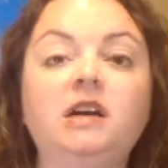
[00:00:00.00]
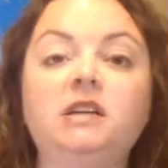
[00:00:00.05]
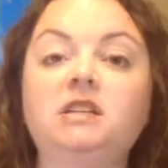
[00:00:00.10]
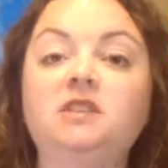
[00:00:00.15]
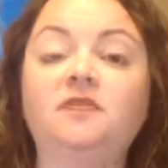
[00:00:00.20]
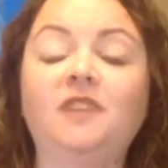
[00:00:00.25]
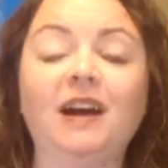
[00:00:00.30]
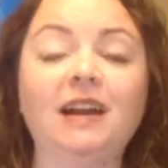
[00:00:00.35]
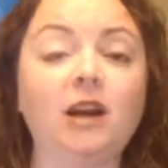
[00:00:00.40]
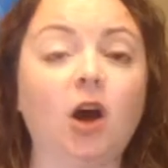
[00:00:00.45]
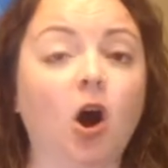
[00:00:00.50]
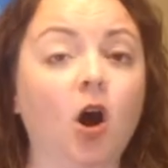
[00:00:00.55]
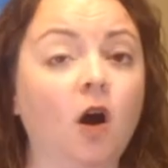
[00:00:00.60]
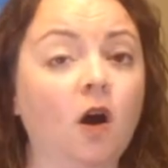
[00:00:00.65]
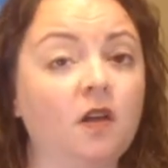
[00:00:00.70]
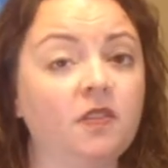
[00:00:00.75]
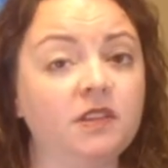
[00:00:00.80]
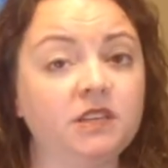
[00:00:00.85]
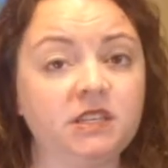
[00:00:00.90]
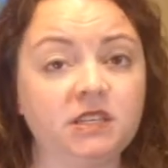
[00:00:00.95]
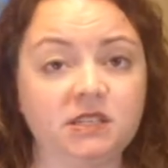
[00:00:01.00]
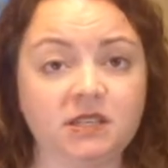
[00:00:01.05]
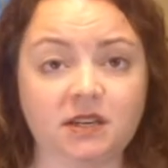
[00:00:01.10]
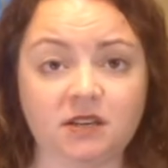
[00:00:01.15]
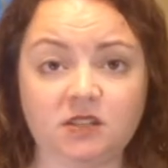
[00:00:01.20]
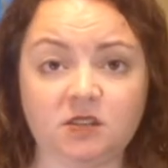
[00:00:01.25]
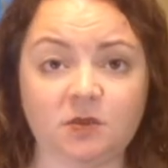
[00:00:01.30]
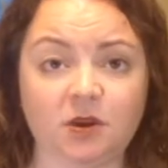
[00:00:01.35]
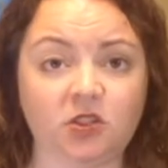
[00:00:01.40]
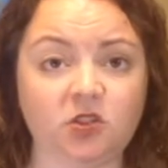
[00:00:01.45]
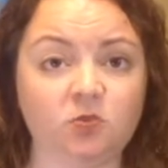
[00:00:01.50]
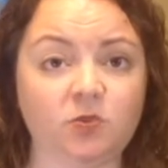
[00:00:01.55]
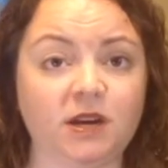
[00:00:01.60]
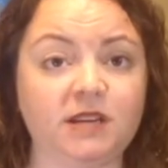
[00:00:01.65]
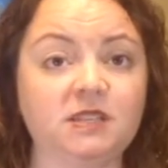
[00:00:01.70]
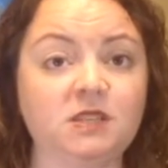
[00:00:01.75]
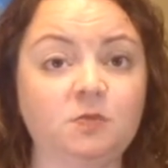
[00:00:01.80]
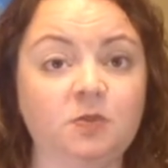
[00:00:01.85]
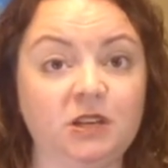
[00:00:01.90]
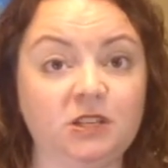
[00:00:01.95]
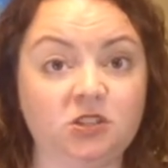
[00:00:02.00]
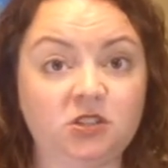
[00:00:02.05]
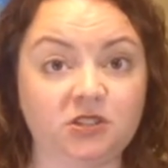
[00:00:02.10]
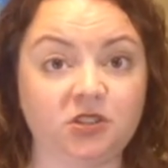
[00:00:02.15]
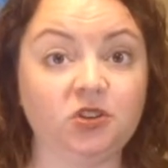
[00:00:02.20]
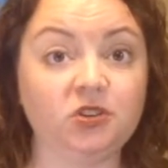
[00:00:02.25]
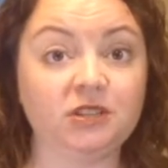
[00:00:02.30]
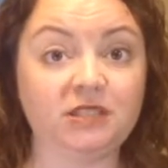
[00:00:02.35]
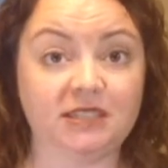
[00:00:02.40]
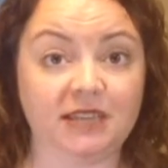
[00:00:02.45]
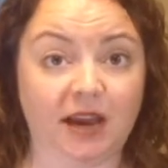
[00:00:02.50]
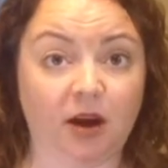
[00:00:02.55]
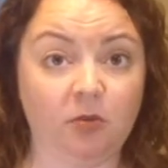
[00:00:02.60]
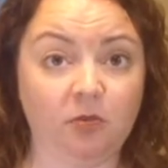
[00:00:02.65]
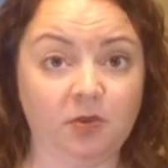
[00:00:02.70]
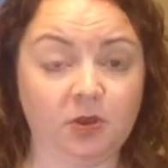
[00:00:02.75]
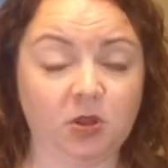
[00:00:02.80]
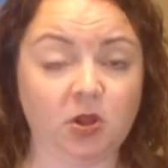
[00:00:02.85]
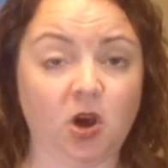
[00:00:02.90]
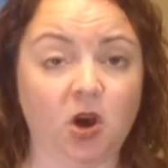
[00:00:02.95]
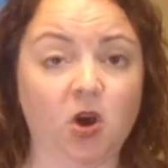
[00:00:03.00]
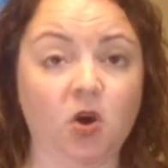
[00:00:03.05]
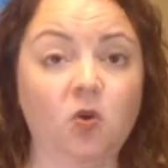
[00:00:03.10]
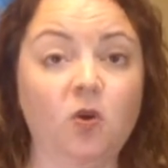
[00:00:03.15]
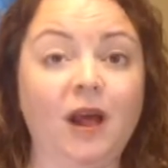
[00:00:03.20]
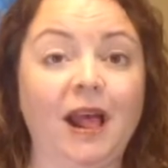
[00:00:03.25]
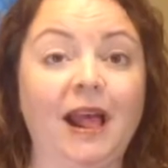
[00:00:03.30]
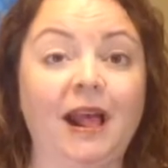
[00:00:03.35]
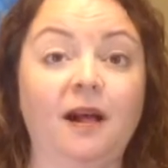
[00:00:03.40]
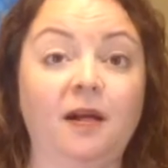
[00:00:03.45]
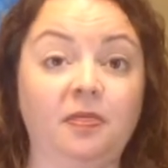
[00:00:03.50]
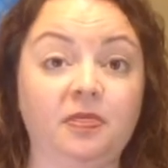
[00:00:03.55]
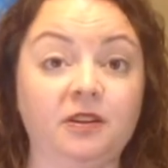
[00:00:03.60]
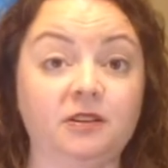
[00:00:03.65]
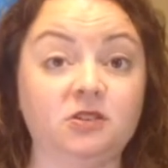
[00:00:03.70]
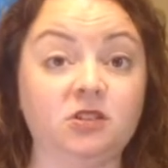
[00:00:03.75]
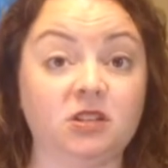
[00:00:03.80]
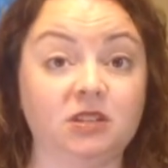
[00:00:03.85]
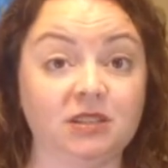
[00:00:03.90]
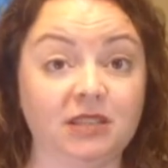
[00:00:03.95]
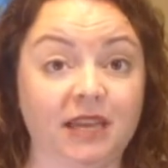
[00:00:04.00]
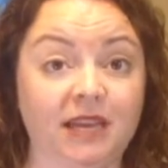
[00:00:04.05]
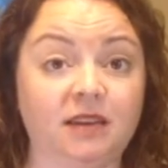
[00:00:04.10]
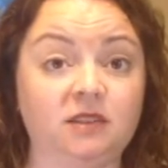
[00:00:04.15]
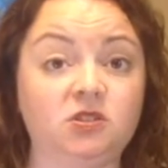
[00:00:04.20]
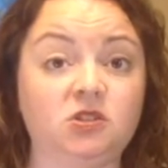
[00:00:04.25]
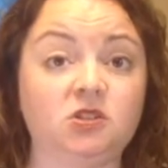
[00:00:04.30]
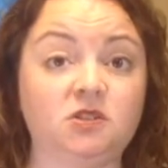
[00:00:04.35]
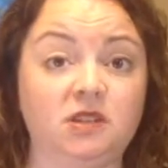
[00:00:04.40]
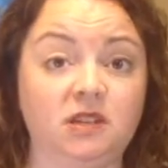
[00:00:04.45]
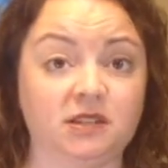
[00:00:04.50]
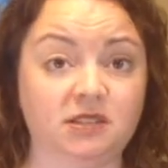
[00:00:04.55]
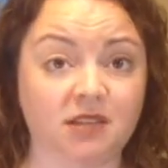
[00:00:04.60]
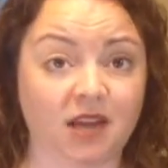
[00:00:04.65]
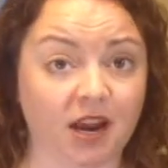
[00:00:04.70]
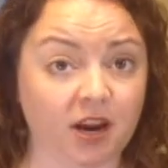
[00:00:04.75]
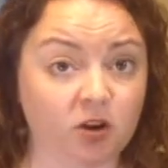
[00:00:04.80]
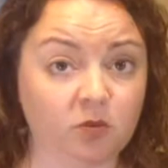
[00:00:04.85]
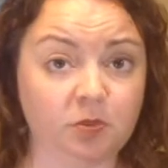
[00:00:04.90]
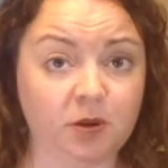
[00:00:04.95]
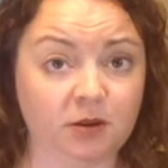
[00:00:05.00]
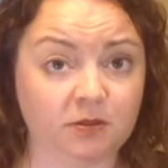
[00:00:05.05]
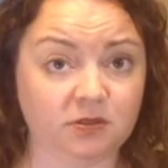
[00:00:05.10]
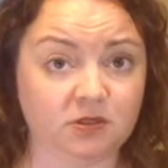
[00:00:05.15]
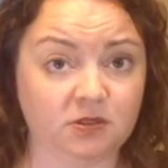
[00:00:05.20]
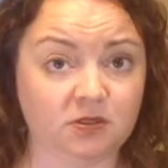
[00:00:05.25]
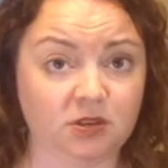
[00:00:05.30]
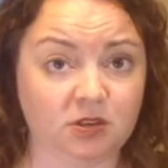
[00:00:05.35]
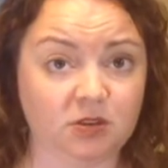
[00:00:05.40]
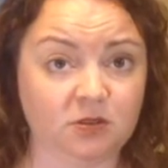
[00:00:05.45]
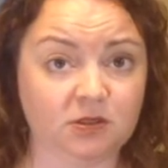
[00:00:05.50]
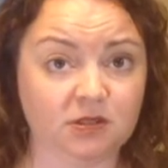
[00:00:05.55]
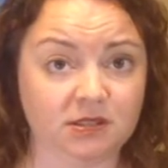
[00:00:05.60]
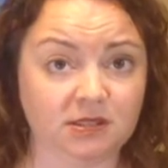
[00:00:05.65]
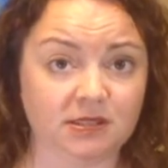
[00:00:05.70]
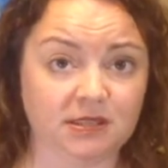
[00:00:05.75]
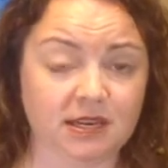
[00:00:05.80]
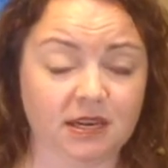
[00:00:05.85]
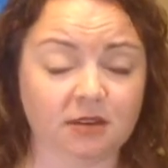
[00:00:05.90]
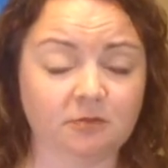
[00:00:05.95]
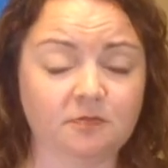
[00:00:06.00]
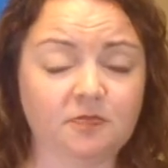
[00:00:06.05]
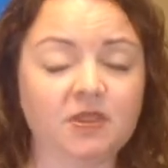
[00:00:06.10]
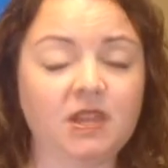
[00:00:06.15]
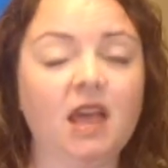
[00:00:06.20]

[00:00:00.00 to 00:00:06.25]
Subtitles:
To find all the details about the recipe, just look down below and there's a link to the entire post so that you can see it.